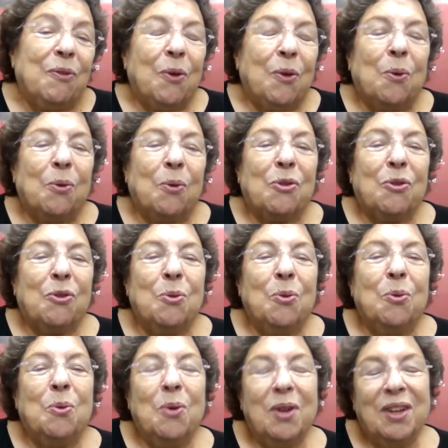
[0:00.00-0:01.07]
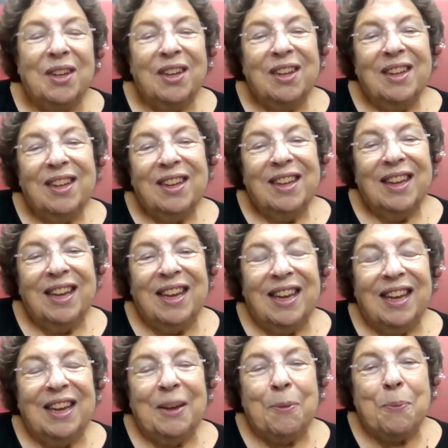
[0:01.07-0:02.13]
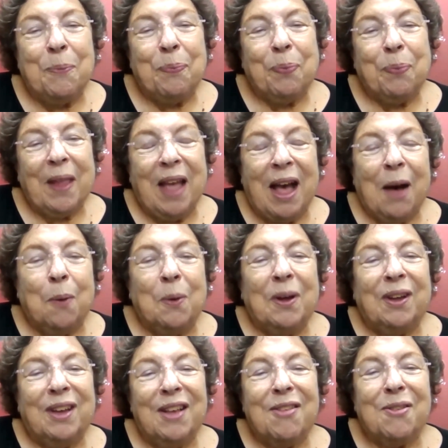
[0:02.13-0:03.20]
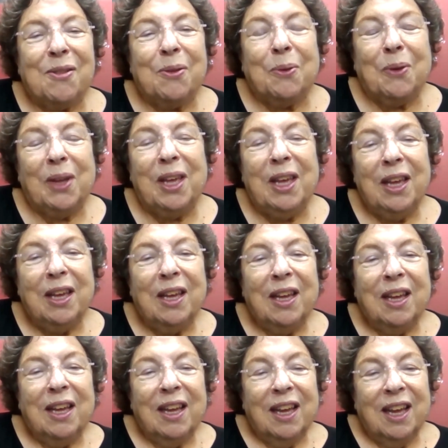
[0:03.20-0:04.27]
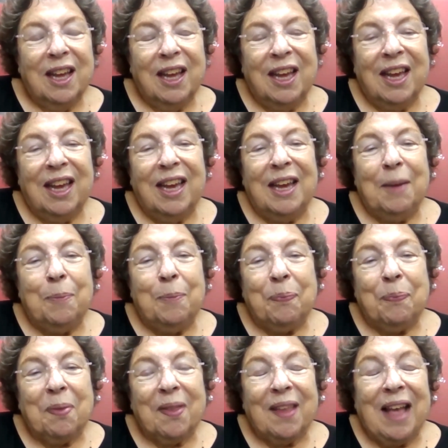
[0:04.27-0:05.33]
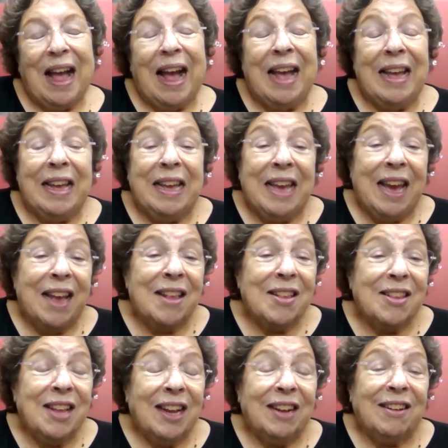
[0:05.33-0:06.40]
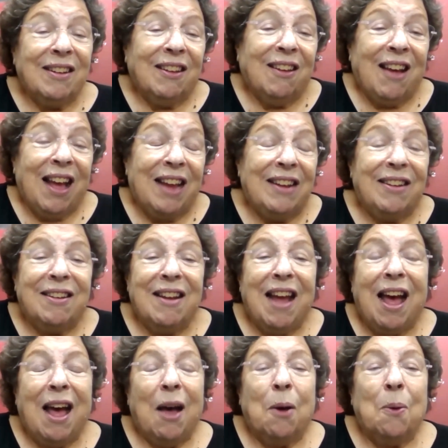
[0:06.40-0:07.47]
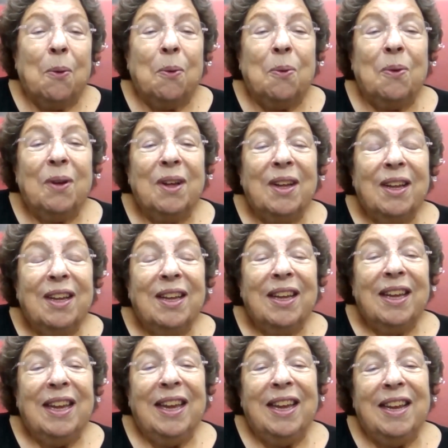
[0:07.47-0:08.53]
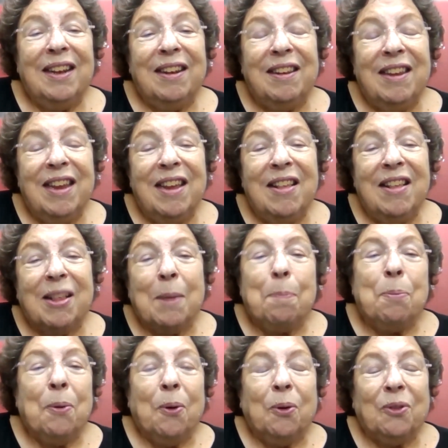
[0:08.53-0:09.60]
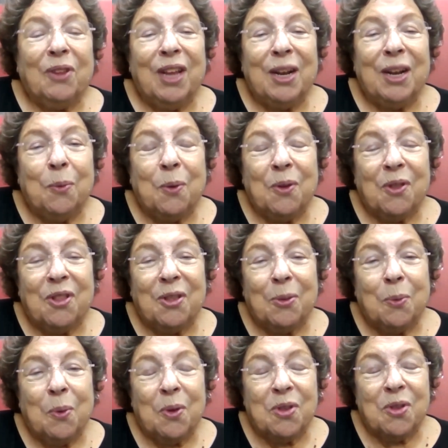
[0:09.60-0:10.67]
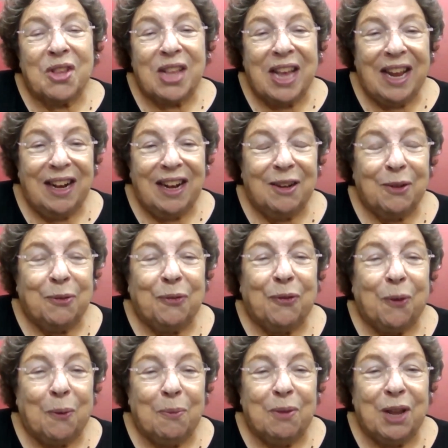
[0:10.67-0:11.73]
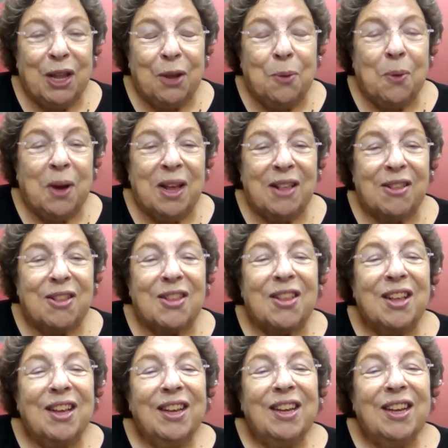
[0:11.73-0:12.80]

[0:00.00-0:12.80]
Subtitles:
of course, to our history. I guess that right now, in the support that was sent from the US